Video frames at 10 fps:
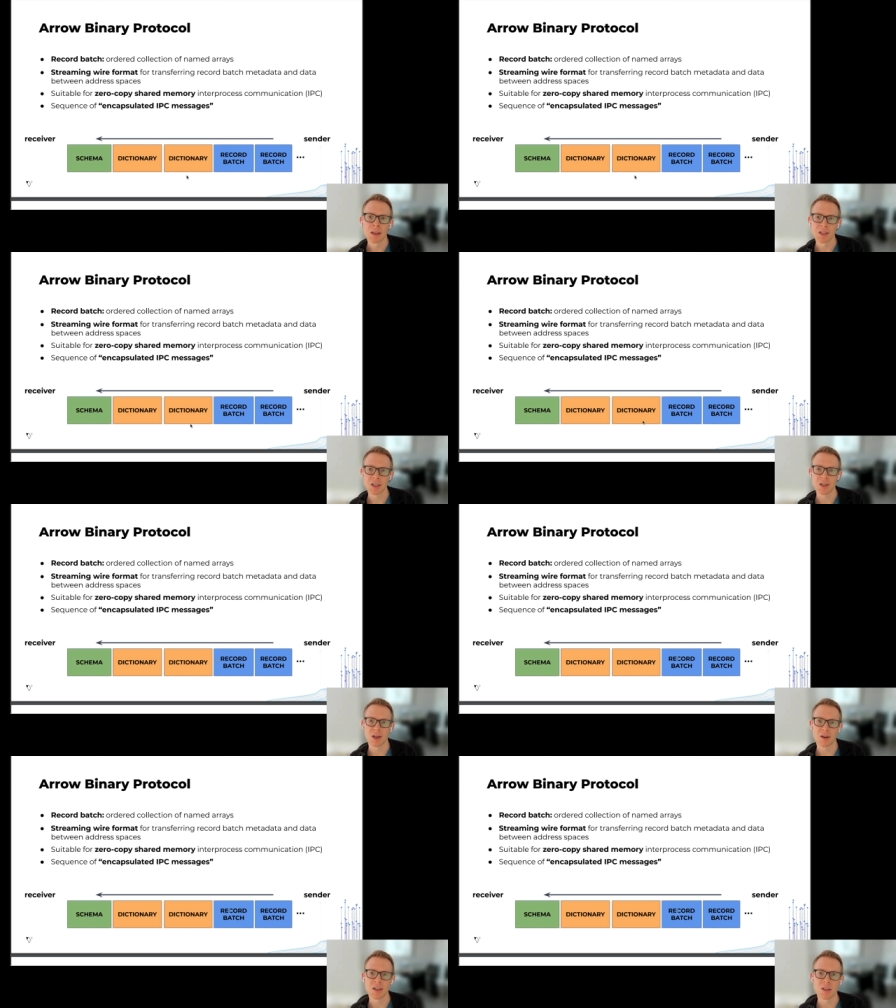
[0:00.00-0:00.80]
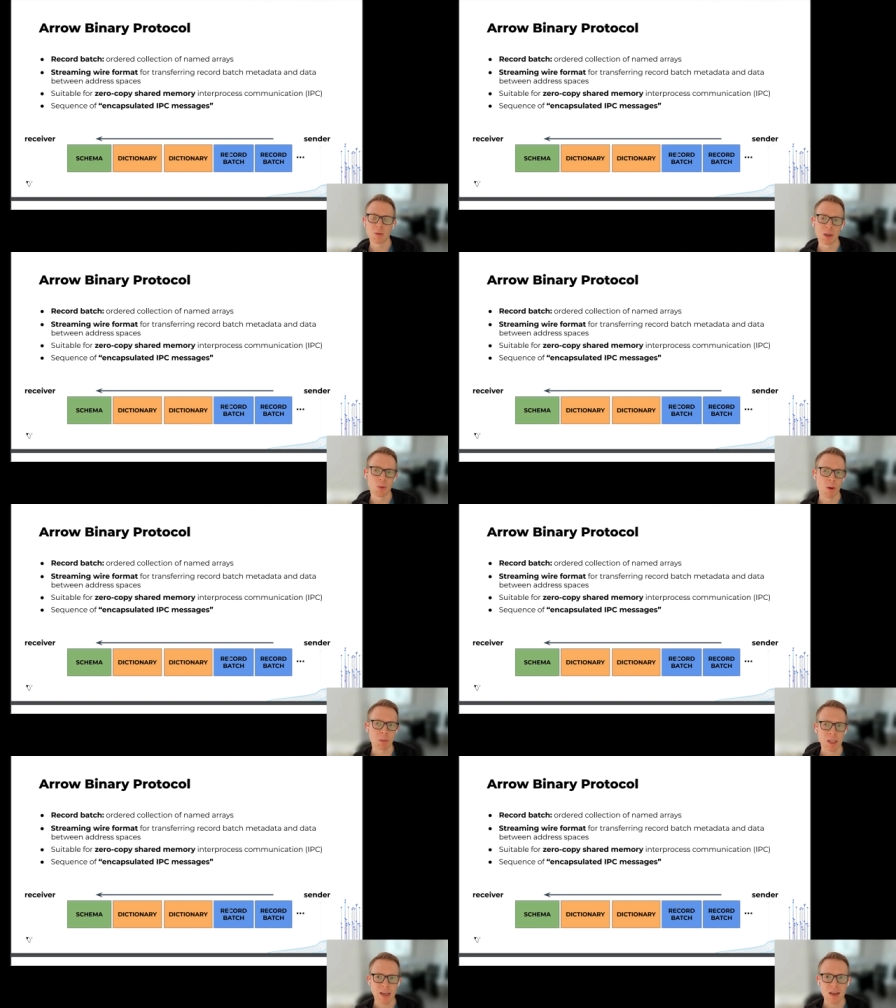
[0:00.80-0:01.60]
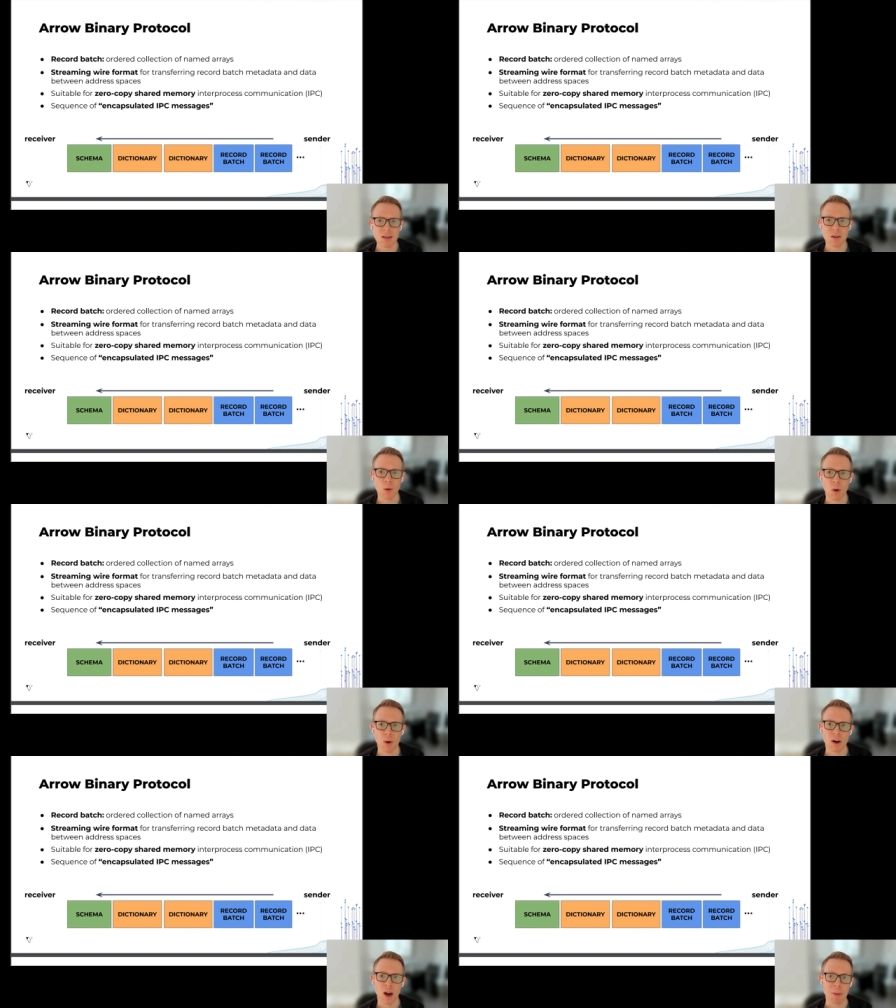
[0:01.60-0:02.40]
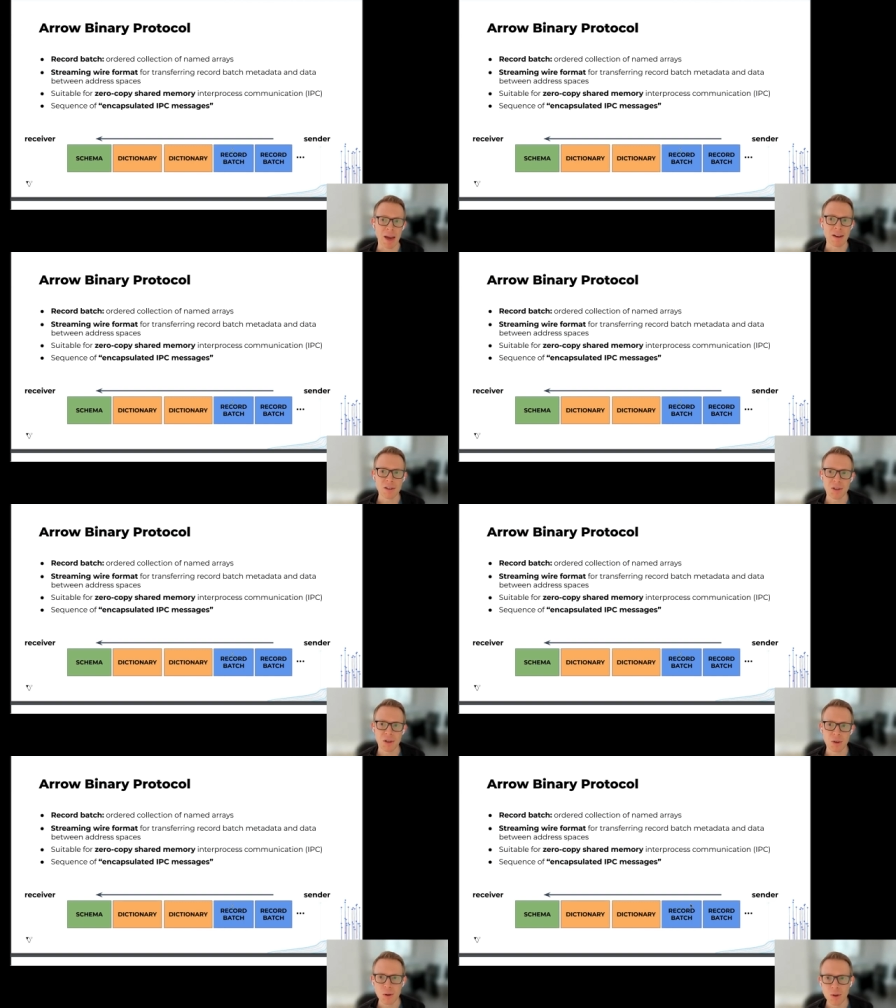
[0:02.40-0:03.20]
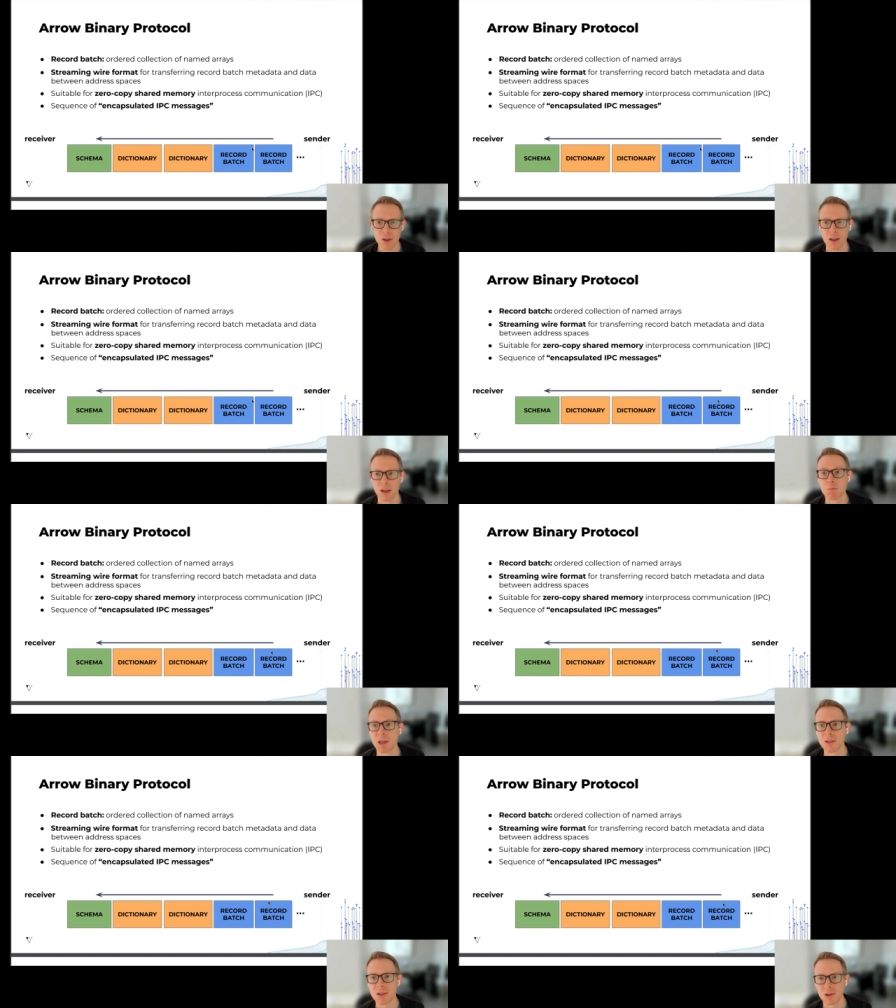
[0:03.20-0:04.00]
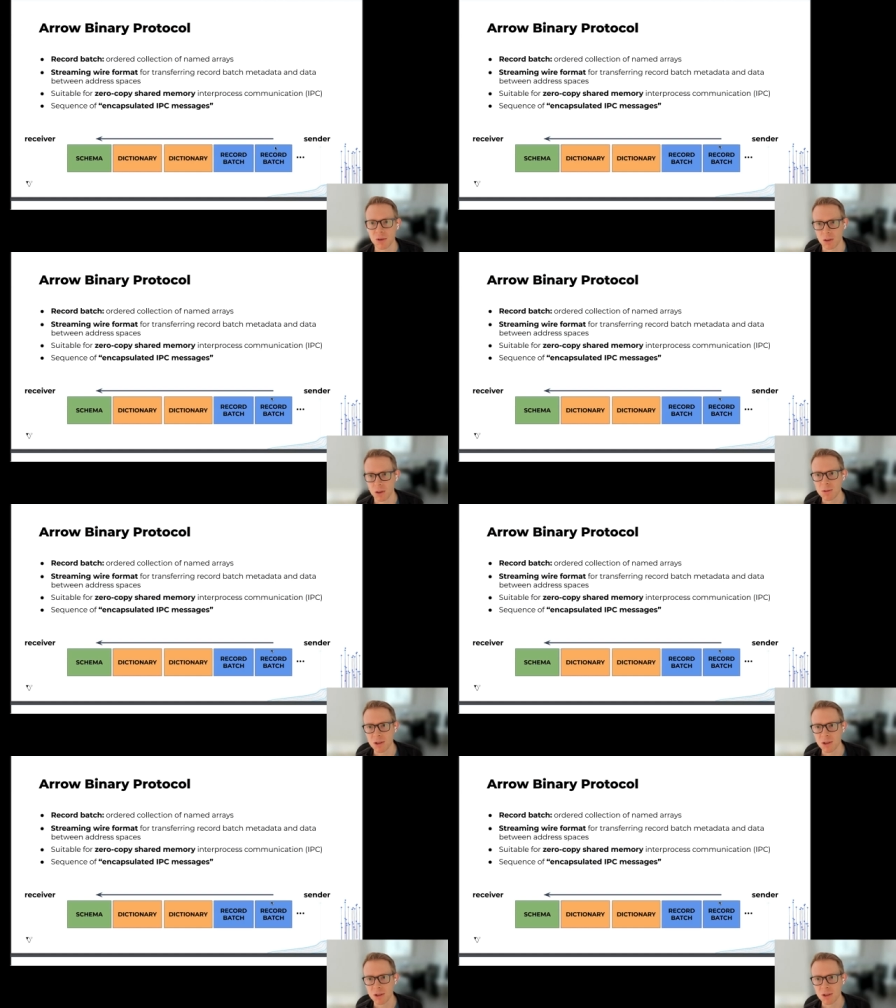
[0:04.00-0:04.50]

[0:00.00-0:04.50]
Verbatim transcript: dictionaries to be replaced or appended to uh, midstream.